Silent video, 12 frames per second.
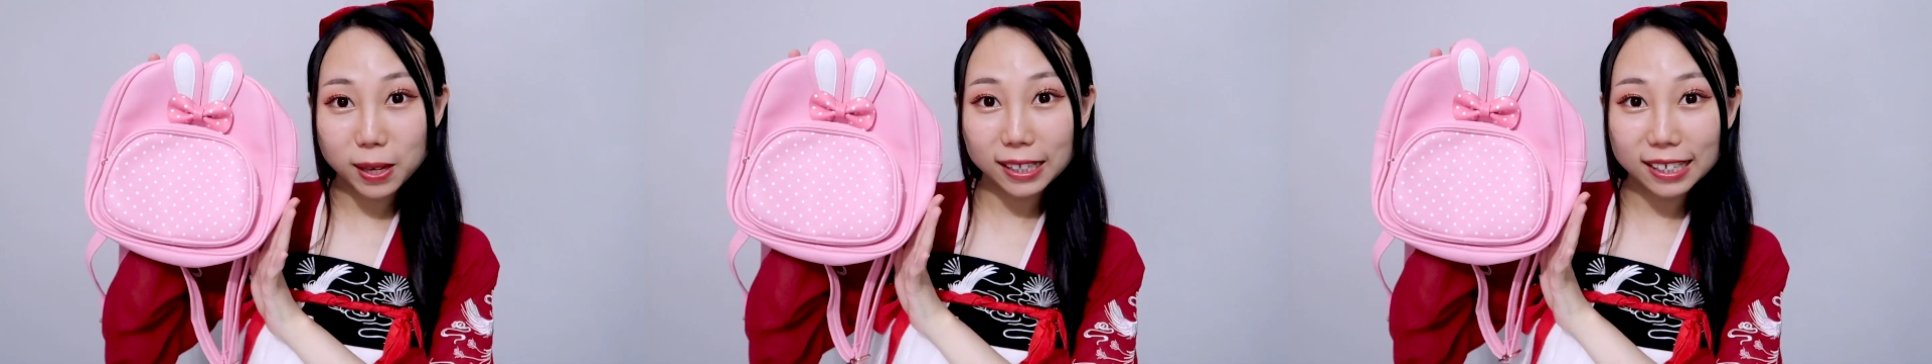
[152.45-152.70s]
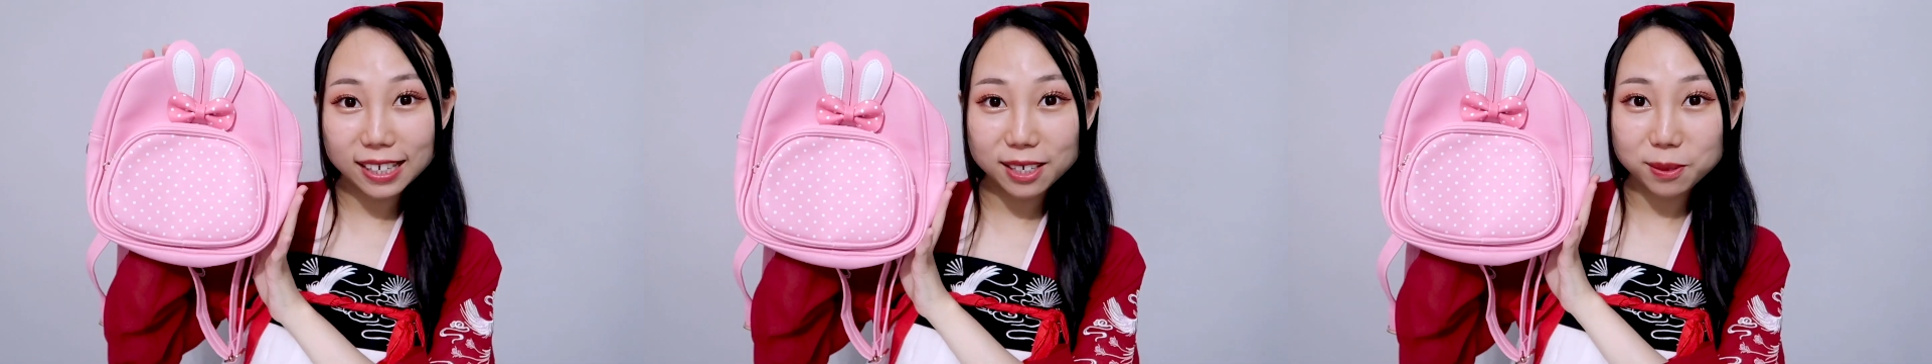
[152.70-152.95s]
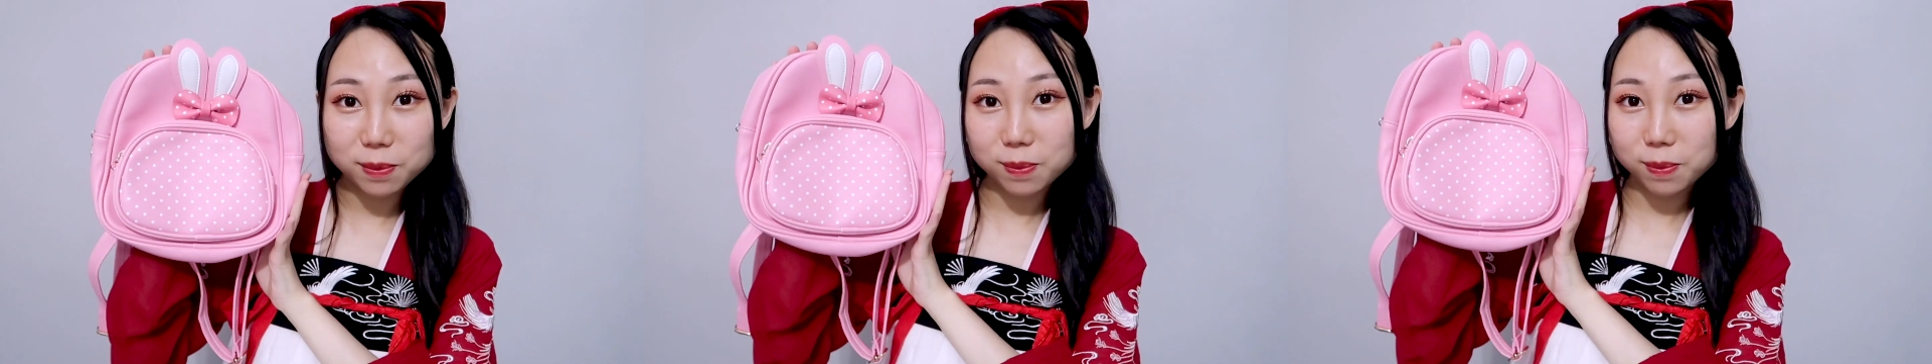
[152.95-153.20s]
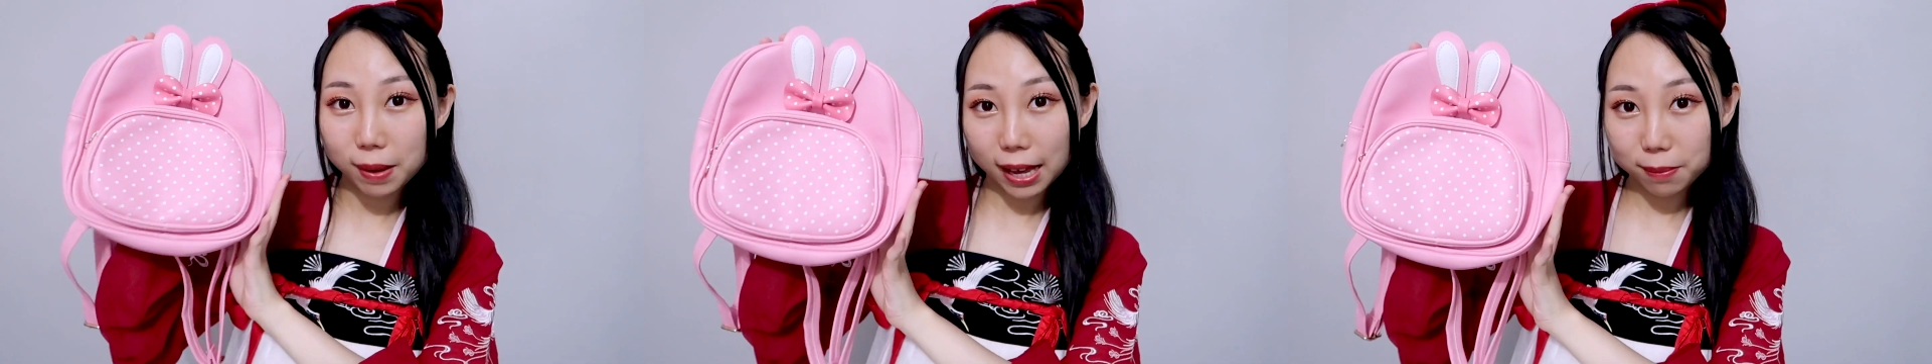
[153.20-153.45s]
budding
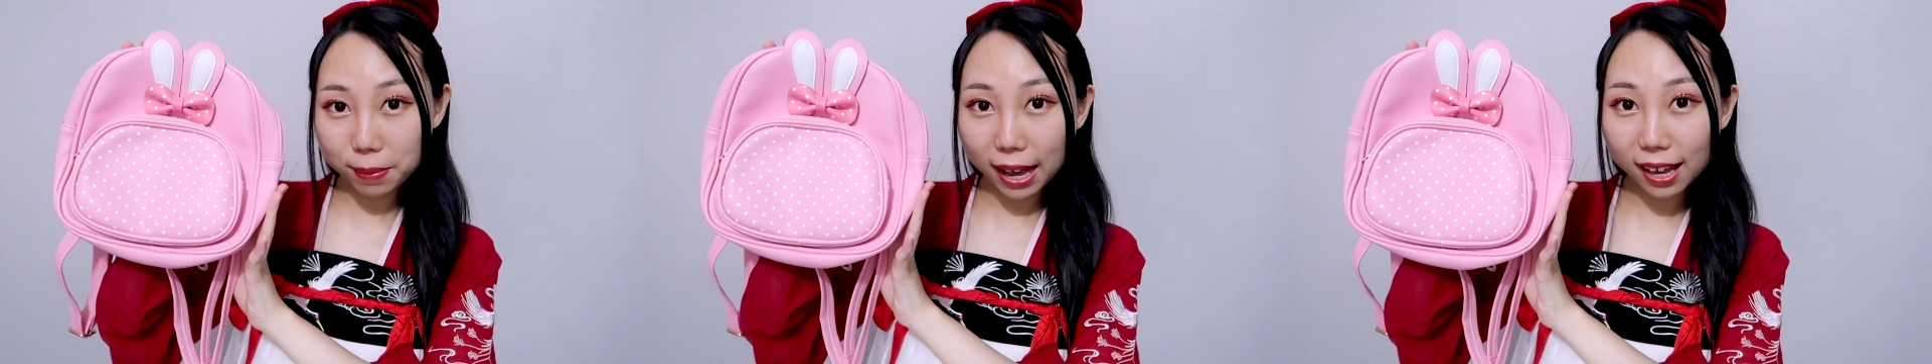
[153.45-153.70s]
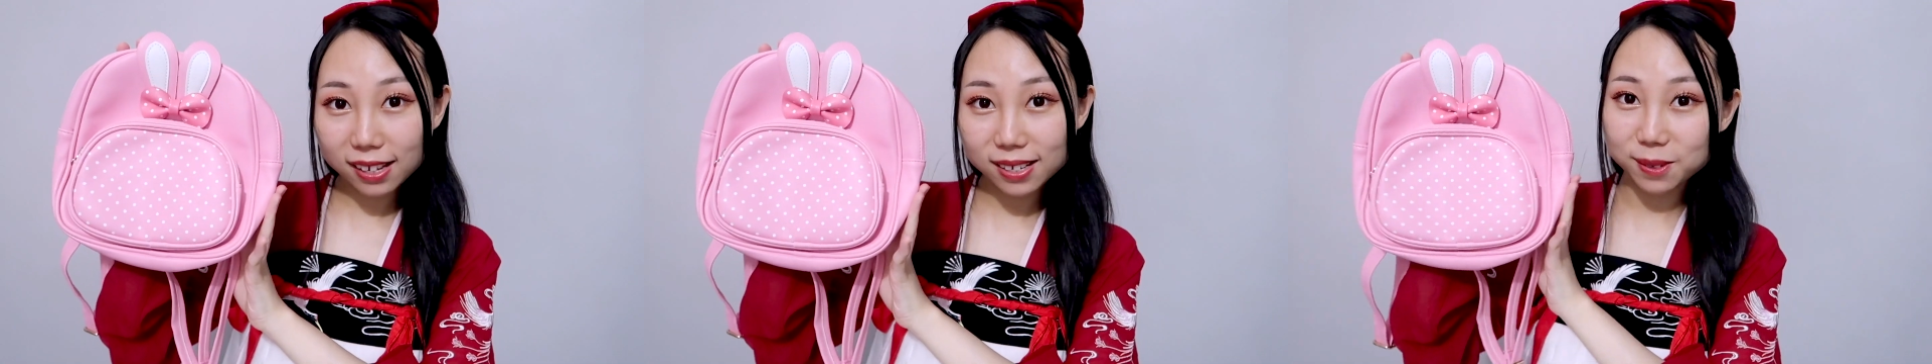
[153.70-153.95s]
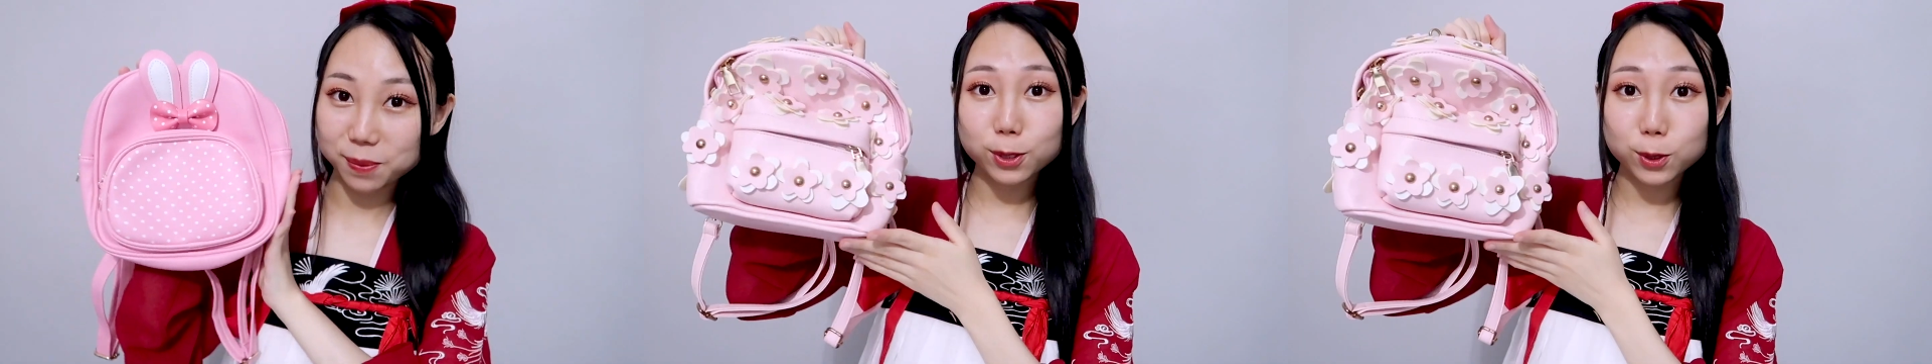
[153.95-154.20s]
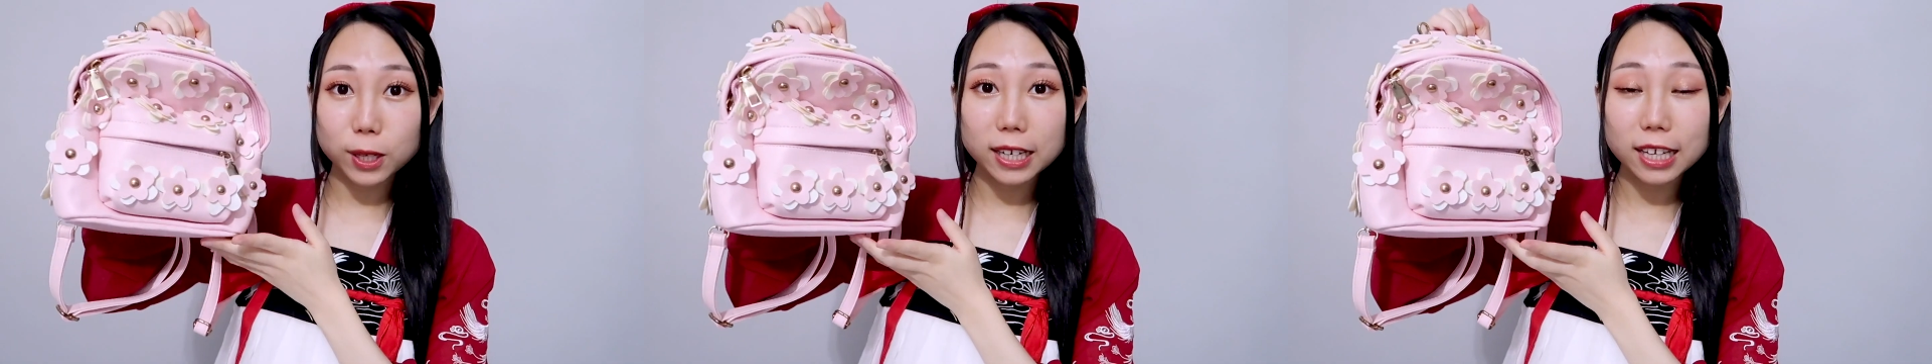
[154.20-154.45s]
backpack,
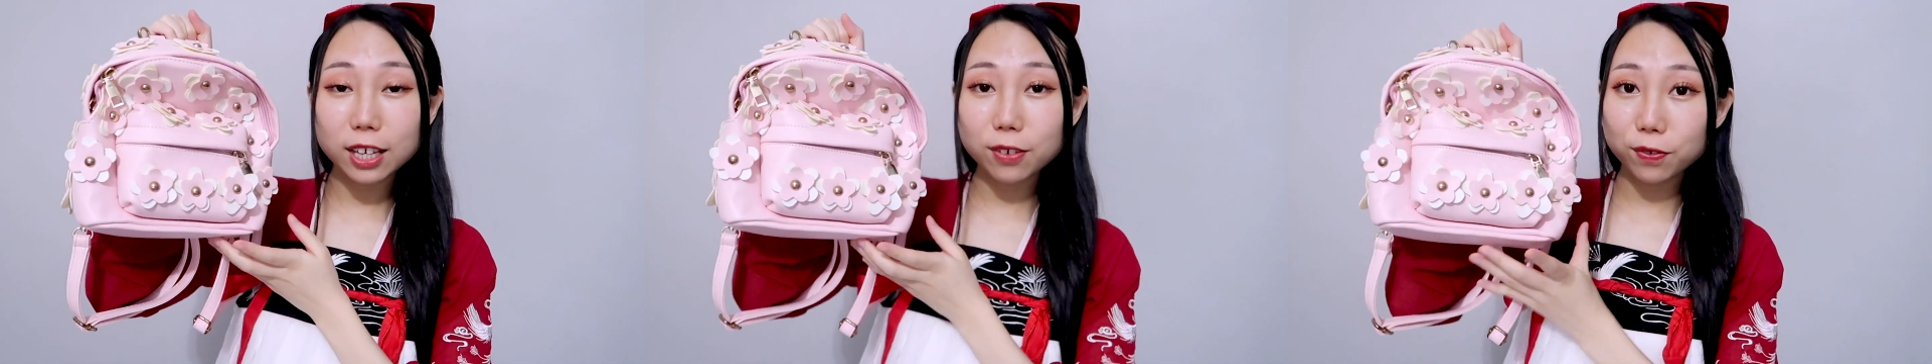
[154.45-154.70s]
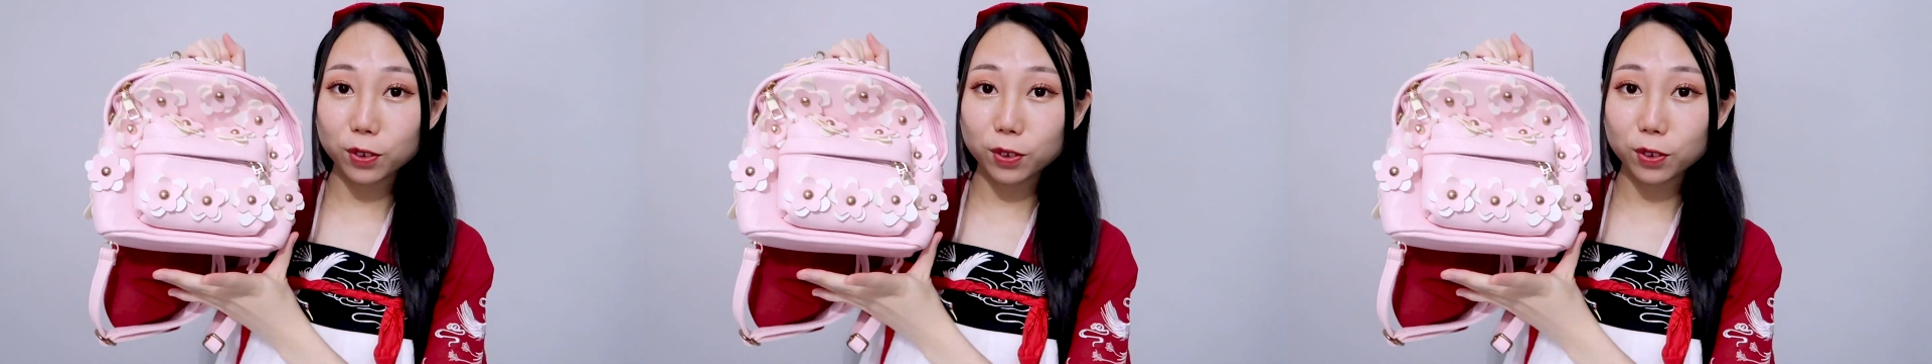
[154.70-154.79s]
3D